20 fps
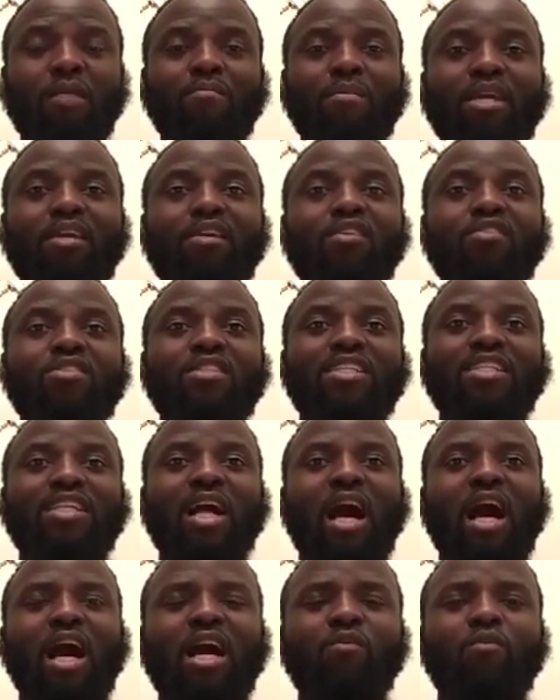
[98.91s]
Because
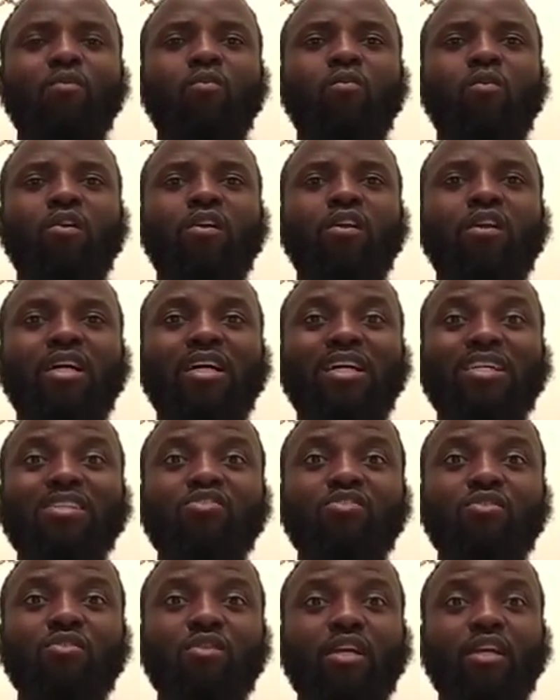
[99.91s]
God wanted
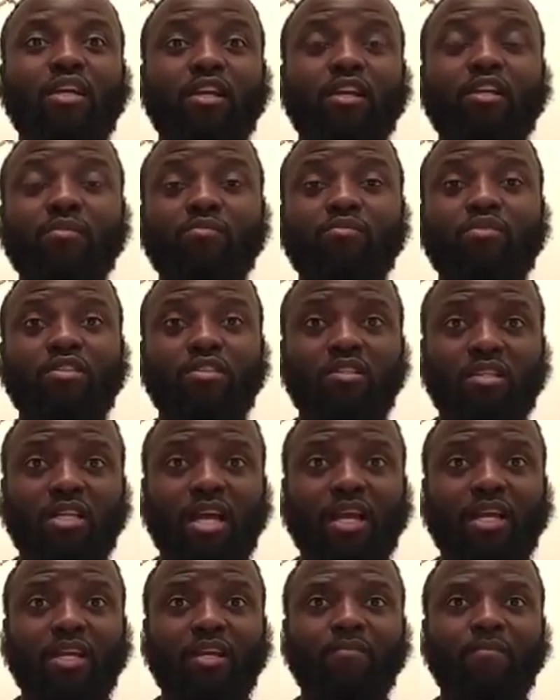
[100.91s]
us to hear him
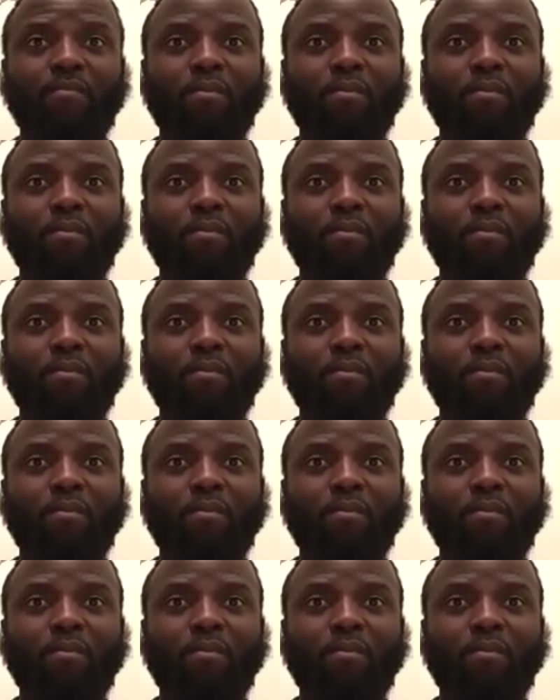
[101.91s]
tonight.